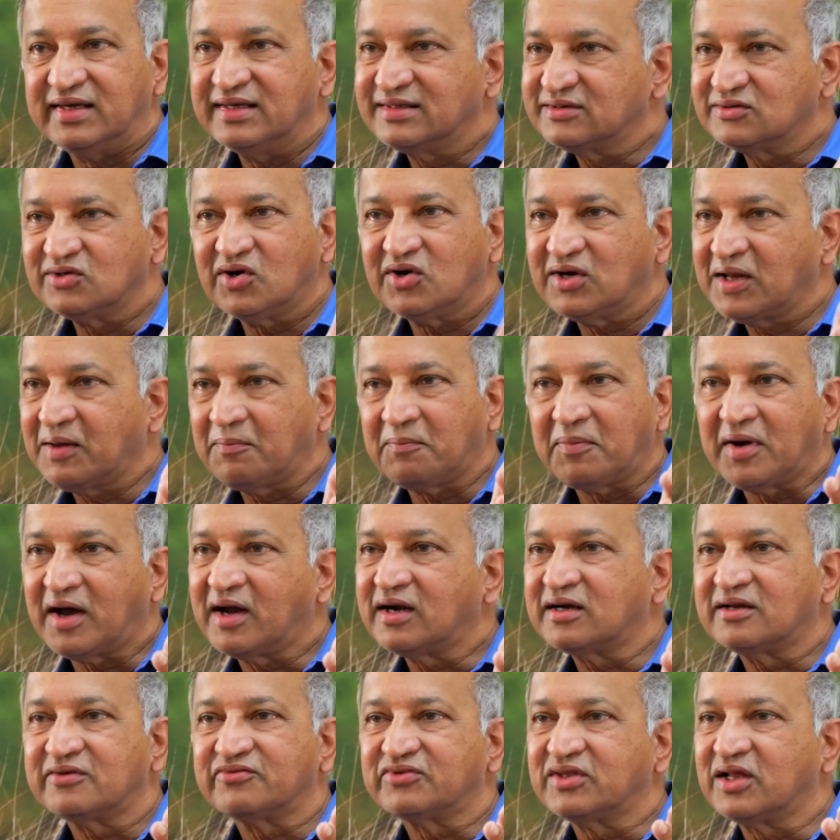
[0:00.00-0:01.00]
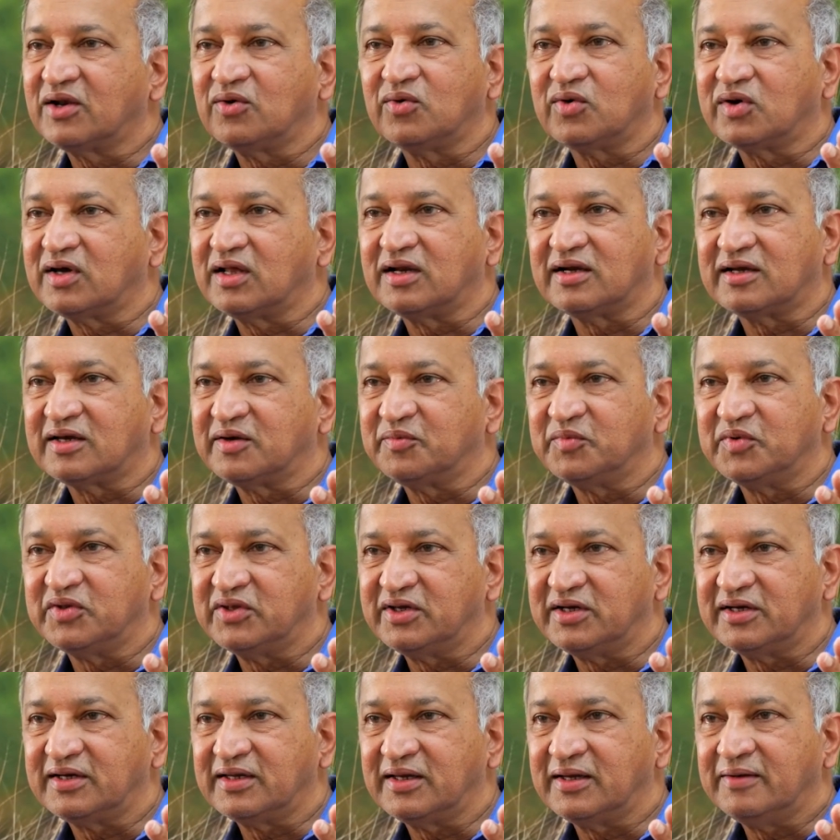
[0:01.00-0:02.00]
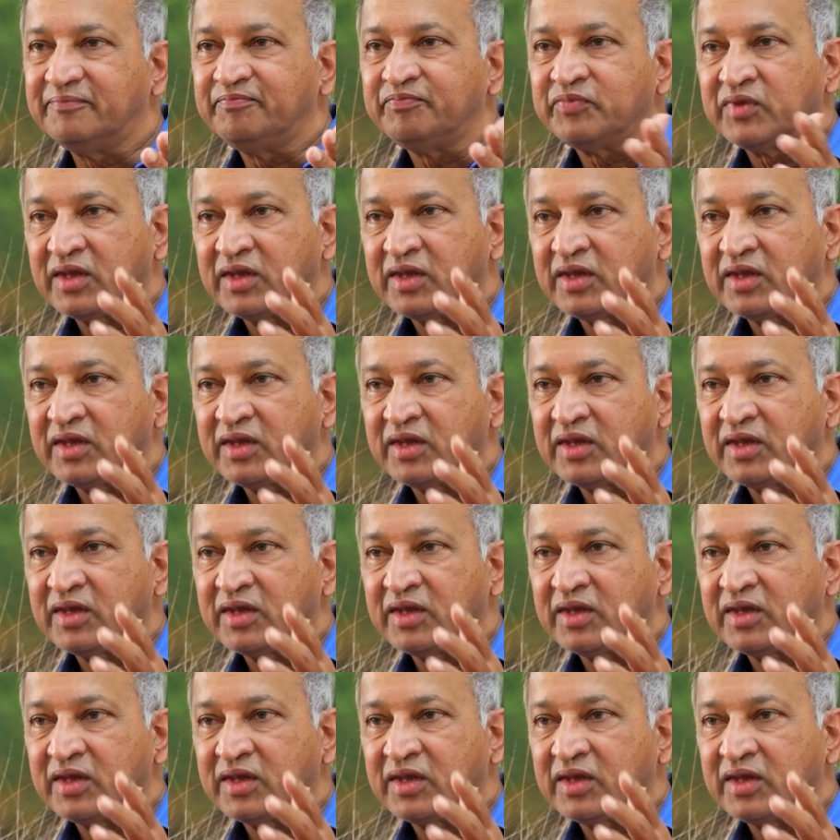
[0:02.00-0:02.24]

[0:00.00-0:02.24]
He's not a part of the local community.